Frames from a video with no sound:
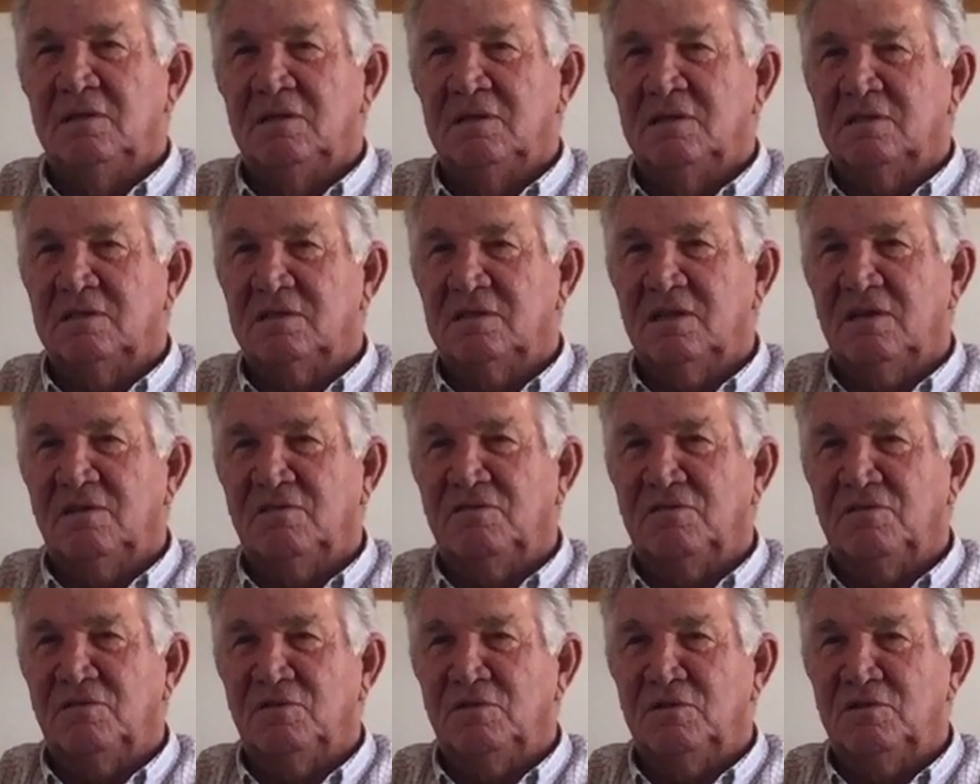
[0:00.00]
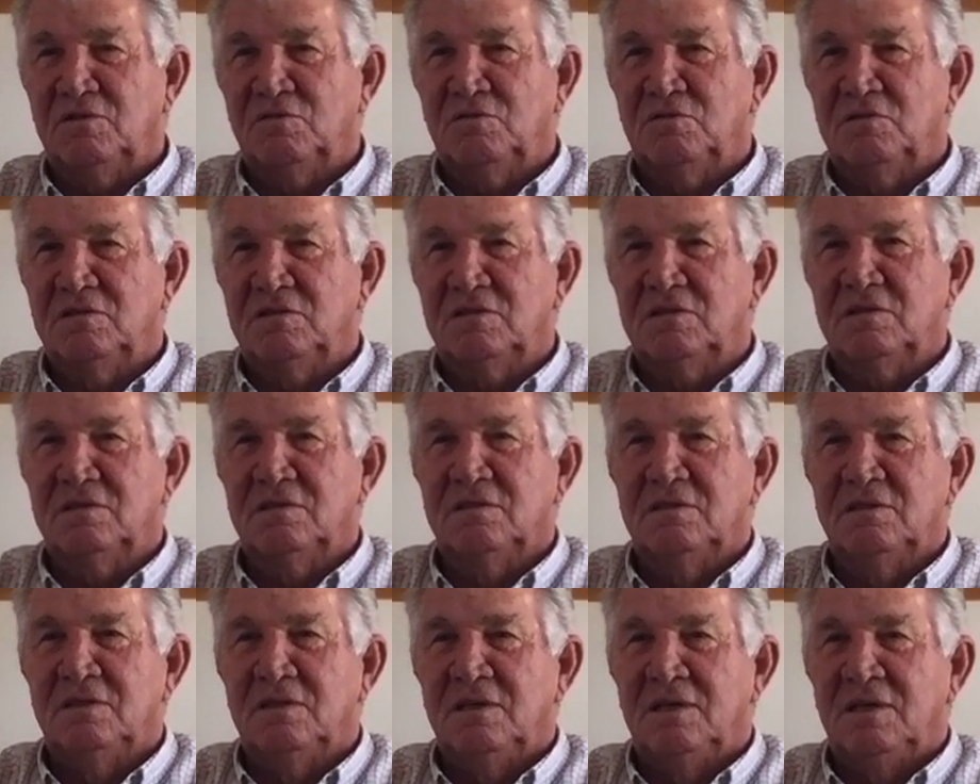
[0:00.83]
stuff, which was
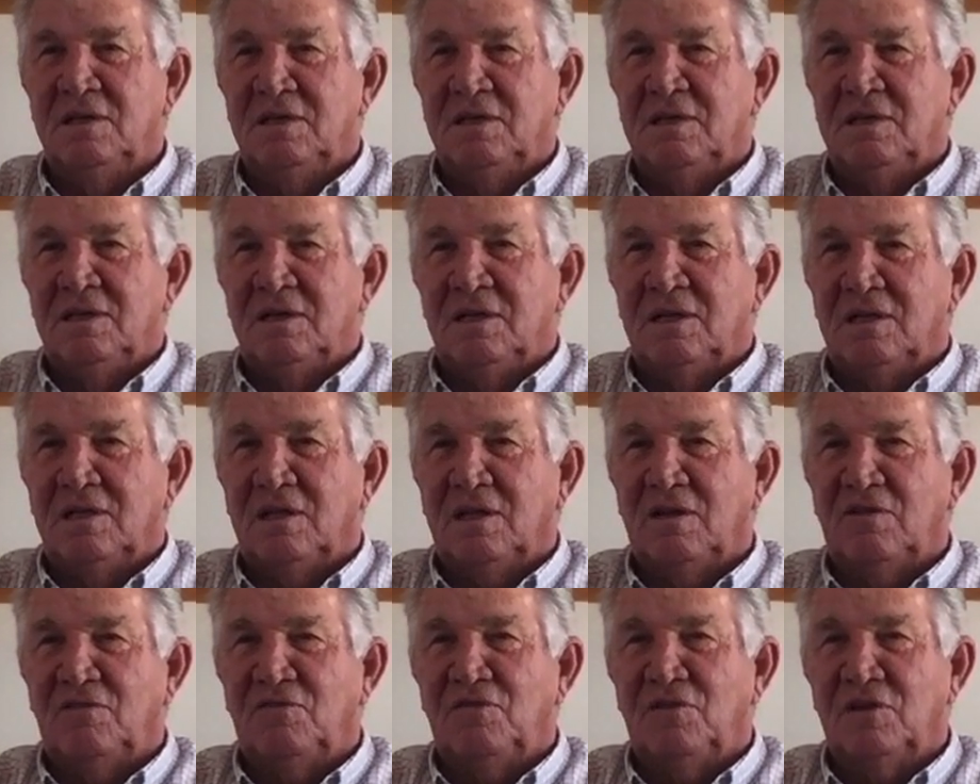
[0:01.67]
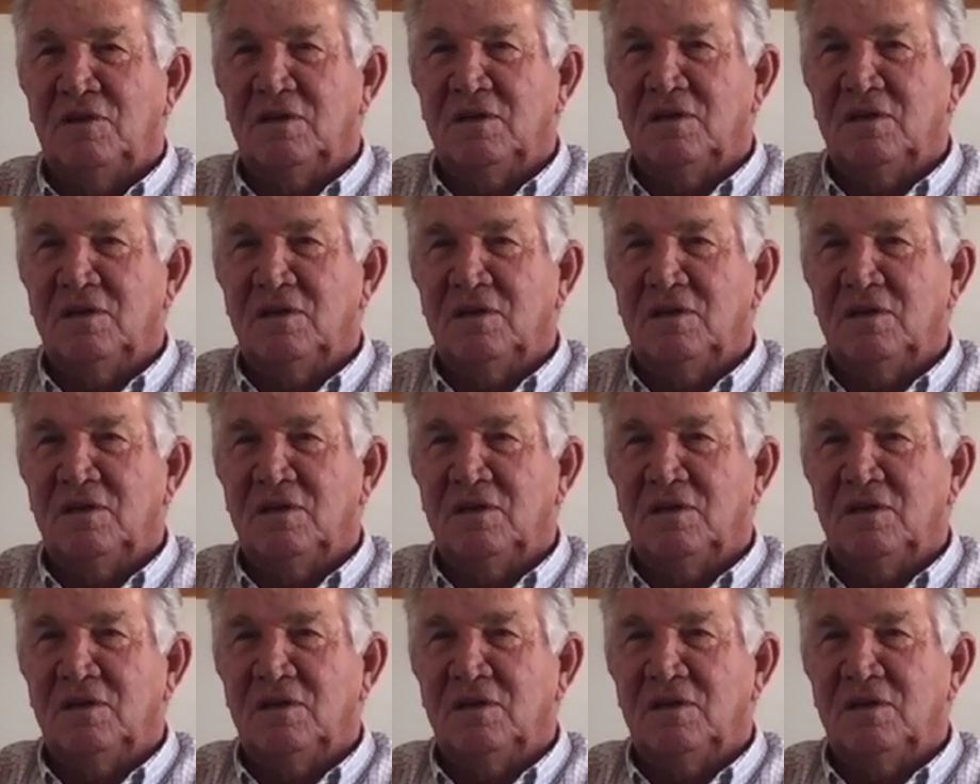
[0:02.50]
a lot of fun.